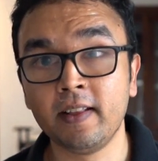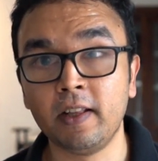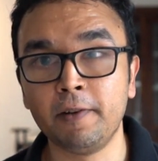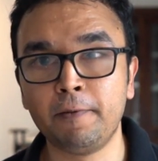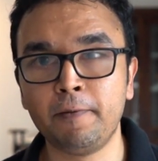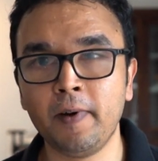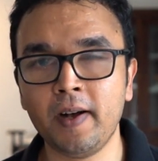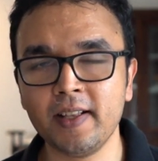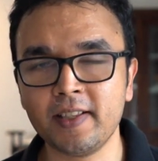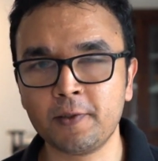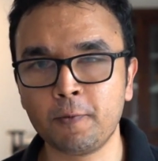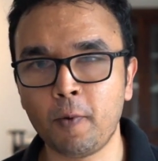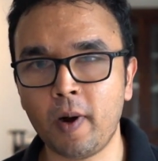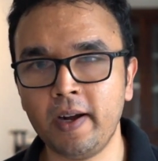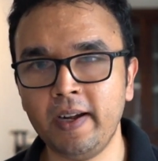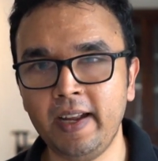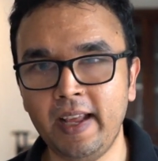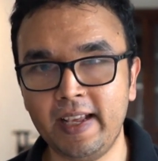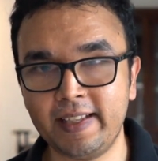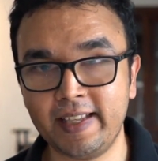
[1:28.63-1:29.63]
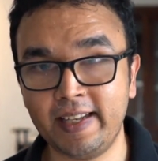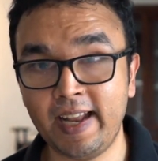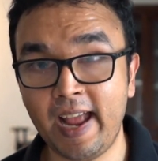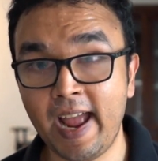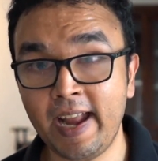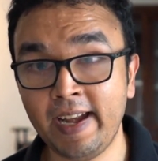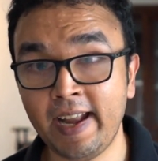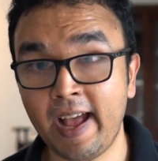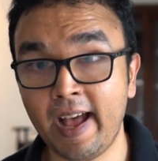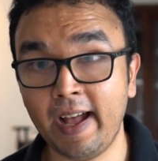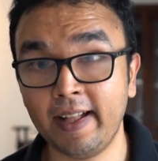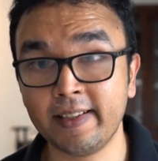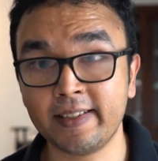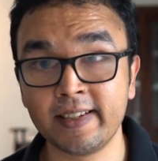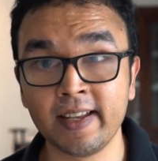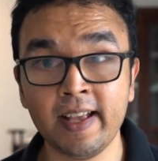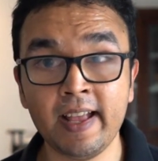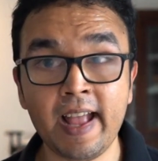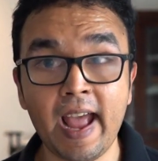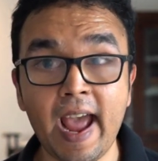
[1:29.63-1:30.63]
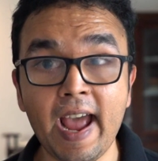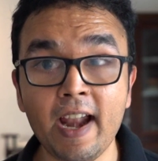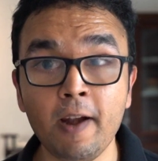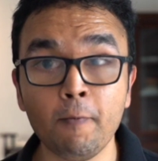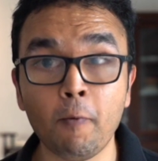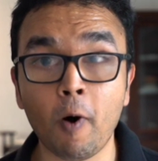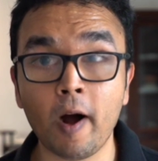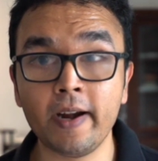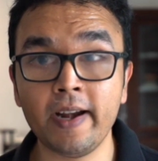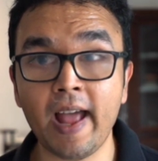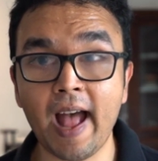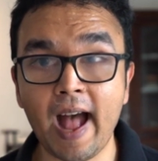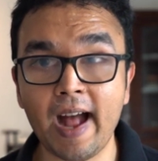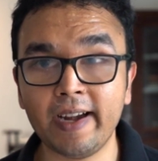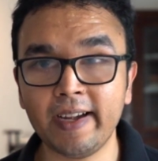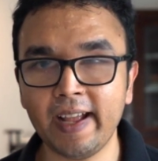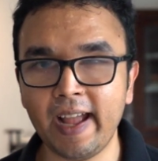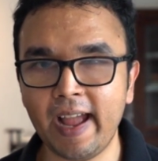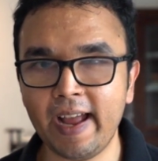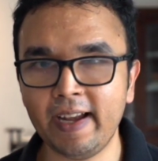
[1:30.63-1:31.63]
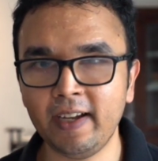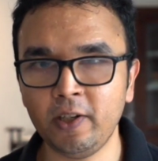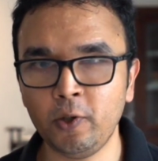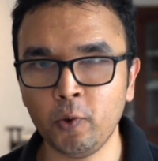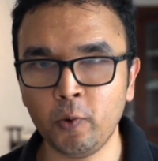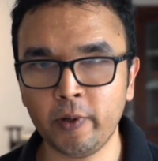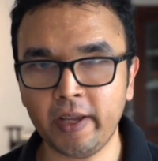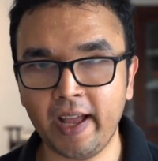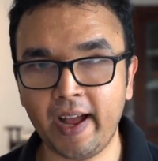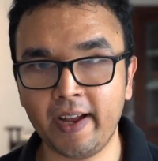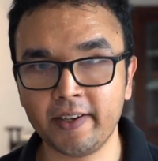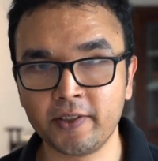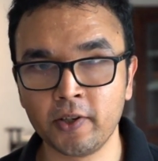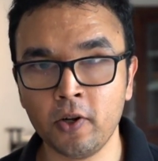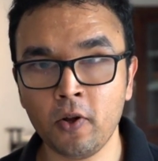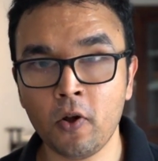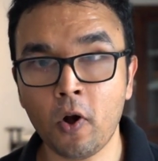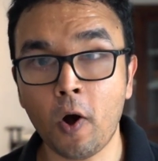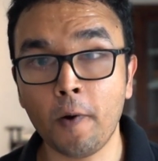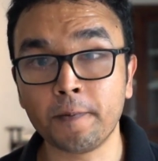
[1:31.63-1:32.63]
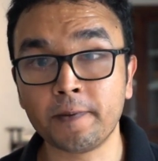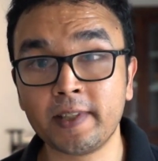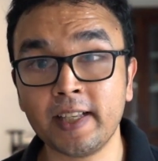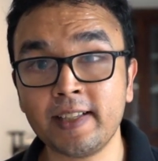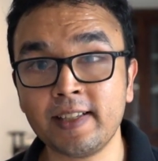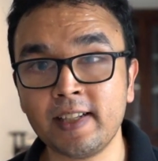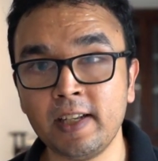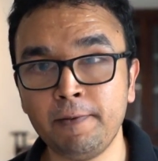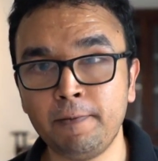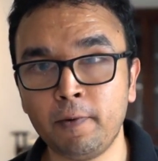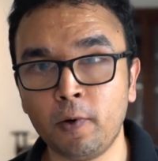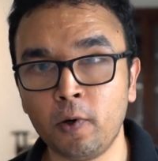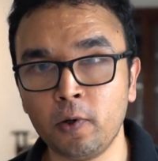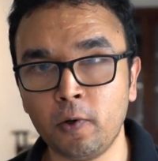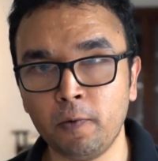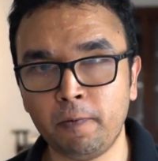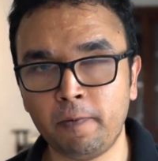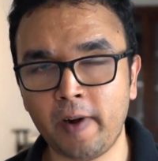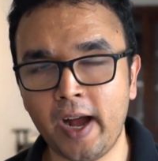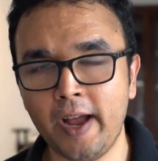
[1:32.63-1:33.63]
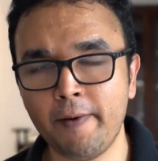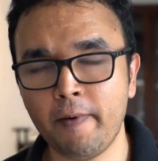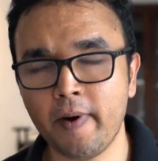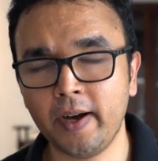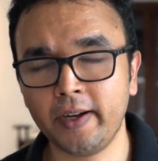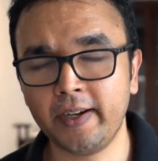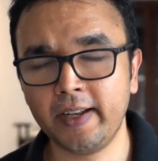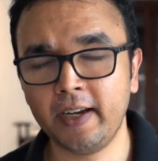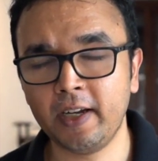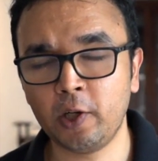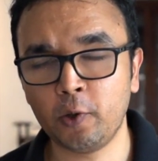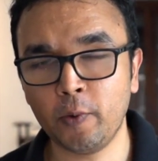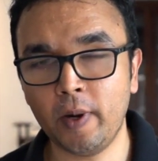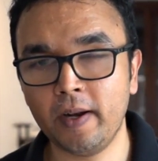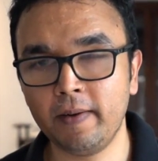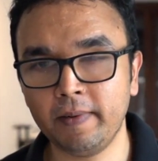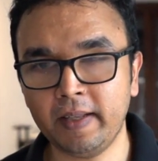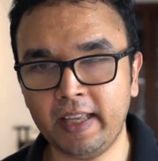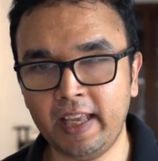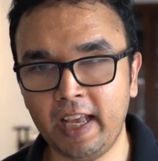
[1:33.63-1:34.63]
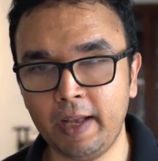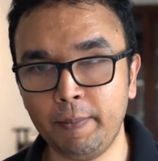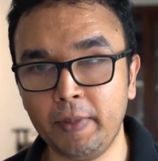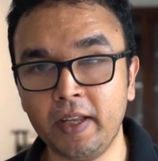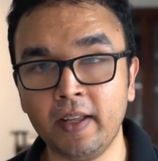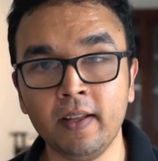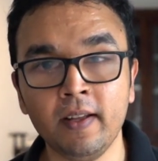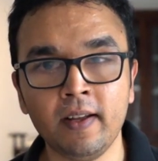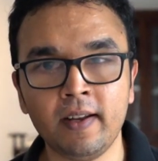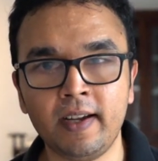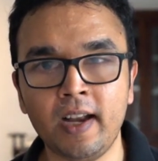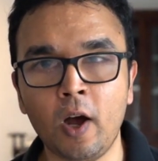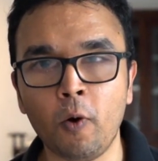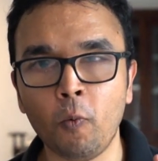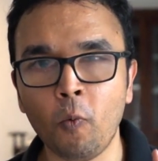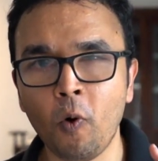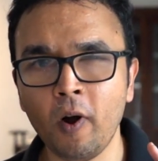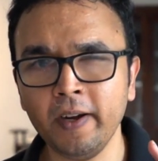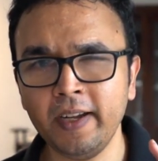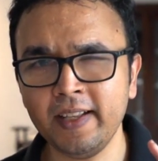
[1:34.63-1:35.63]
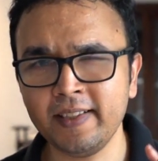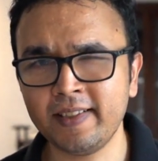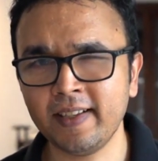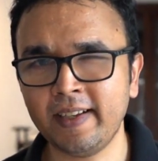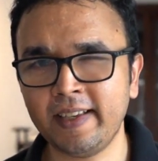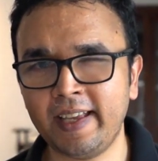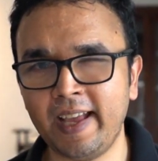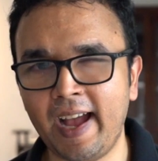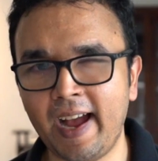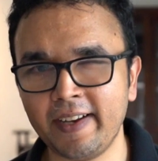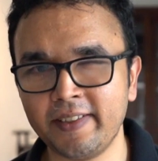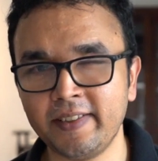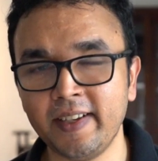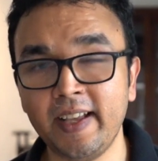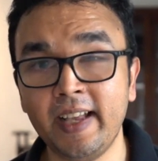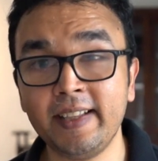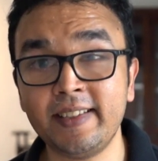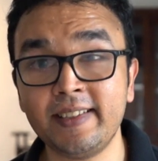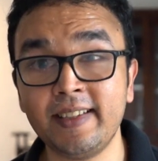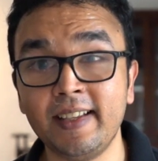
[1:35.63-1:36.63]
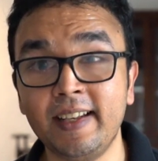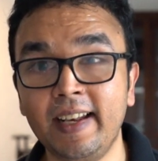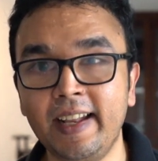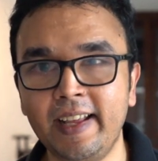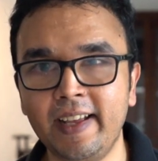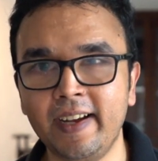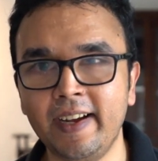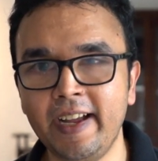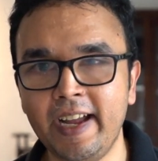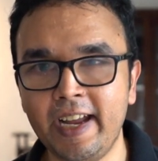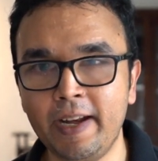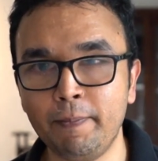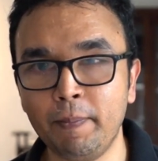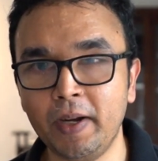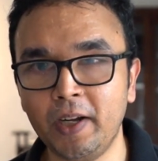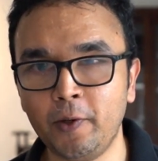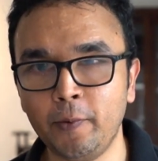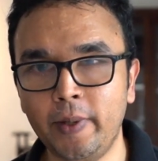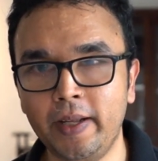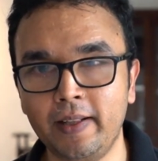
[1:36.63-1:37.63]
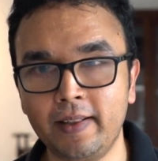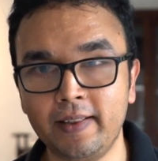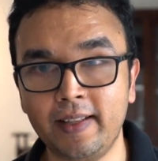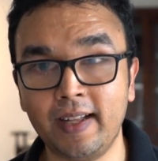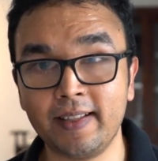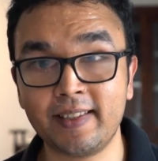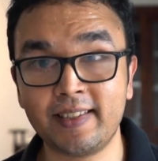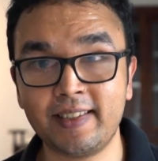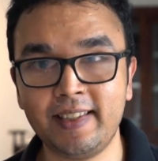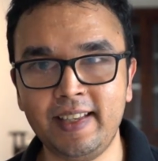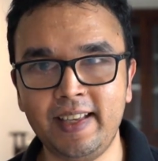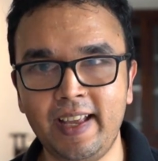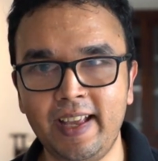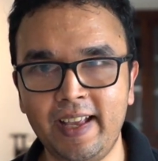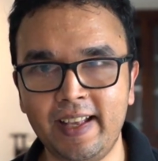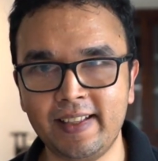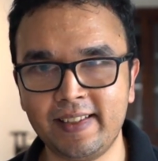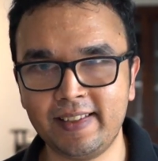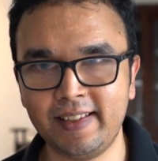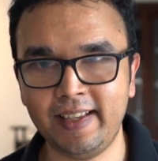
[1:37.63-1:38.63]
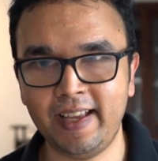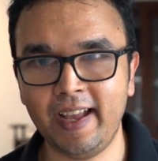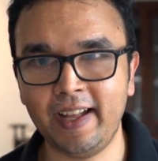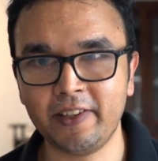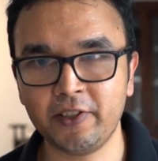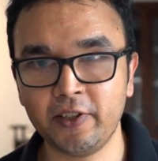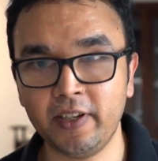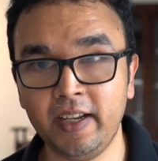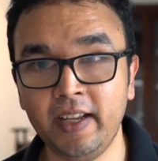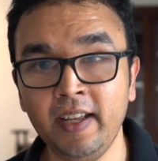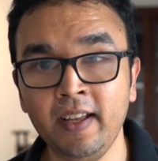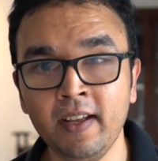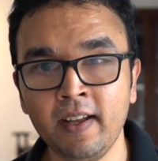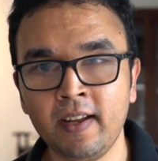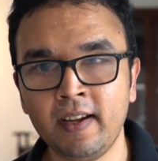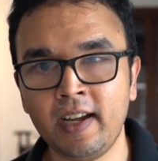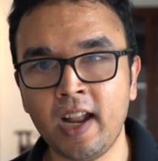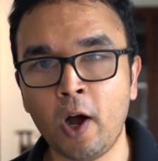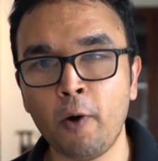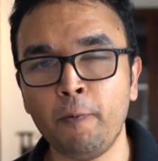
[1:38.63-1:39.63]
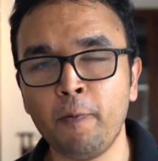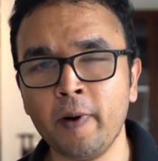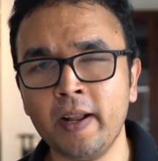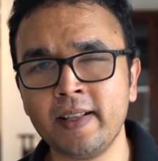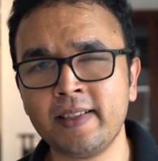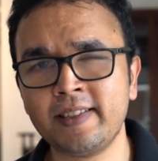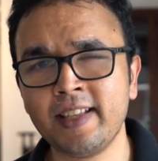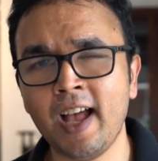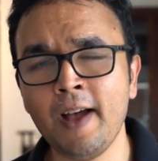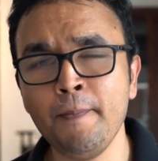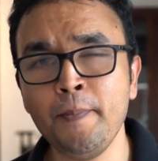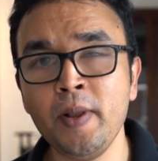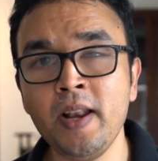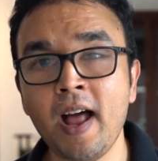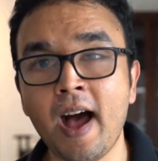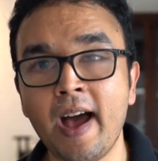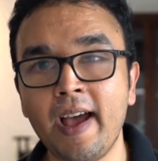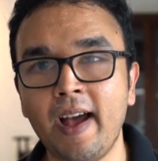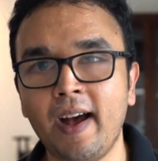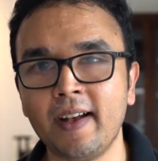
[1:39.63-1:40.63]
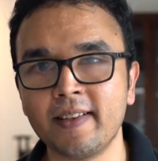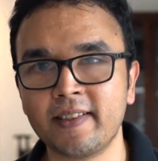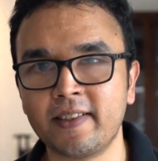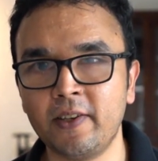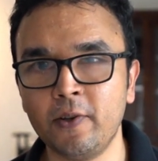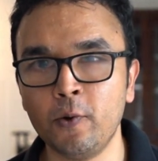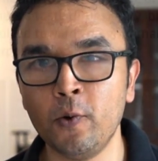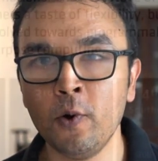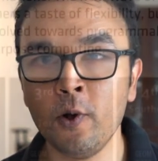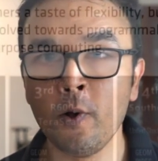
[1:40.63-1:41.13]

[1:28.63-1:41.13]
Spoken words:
The first one is an enhanced L1 and L2 cache of 64 to 512 KB. Now, what is a cache? It's the layer in between, that's C-A-C-H-E. Now, for example, I ask you,